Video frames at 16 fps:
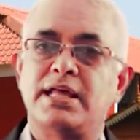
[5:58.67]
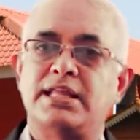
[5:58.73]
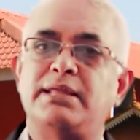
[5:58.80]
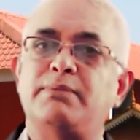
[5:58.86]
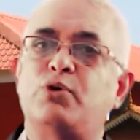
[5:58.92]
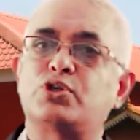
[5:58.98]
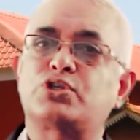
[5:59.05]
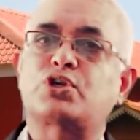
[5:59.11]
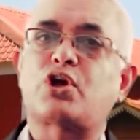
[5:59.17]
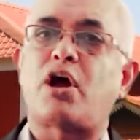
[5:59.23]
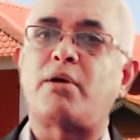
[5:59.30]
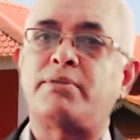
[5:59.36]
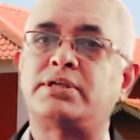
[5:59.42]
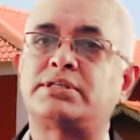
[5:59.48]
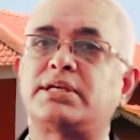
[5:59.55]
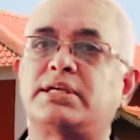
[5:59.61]
The most
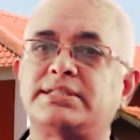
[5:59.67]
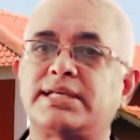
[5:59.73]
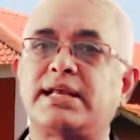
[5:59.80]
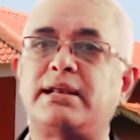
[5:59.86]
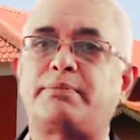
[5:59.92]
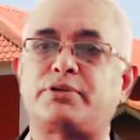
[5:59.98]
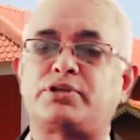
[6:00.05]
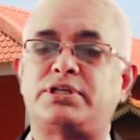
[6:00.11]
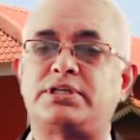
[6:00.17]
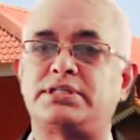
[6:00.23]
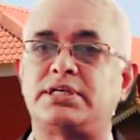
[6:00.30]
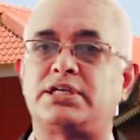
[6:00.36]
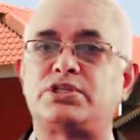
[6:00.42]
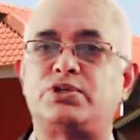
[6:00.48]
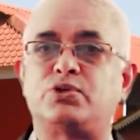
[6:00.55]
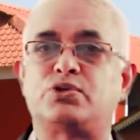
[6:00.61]
common surgical
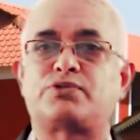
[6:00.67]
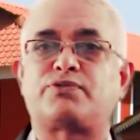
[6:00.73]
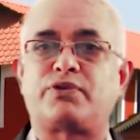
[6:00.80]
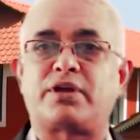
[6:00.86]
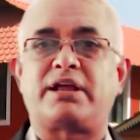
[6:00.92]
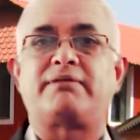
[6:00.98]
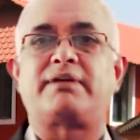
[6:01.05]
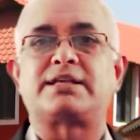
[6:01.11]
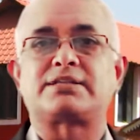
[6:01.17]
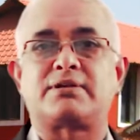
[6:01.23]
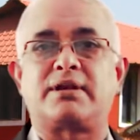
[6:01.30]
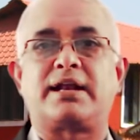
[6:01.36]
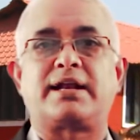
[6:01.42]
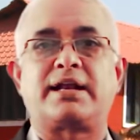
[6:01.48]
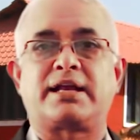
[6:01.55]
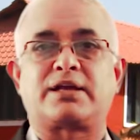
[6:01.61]
procedures used for
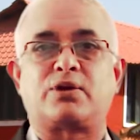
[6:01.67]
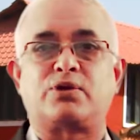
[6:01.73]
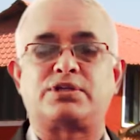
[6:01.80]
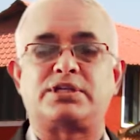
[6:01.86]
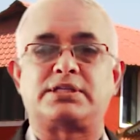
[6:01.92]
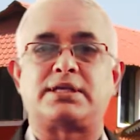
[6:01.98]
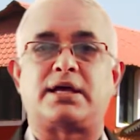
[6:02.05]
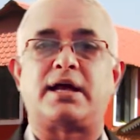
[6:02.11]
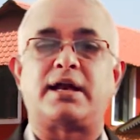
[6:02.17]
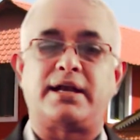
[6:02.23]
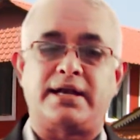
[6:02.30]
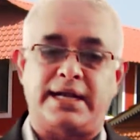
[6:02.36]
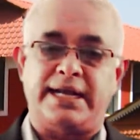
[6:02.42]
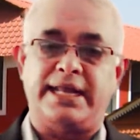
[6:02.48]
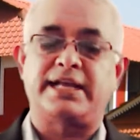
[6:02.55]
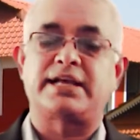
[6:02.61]
avascular necrosis
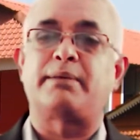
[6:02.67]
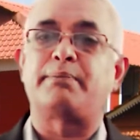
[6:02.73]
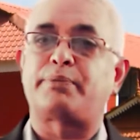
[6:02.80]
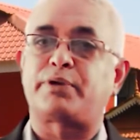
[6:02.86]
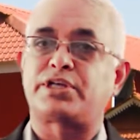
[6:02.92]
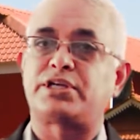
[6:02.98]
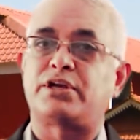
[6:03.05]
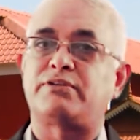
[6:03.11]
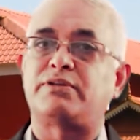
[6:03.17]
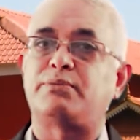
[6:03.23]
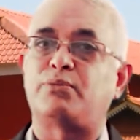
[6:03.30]
are decompression of the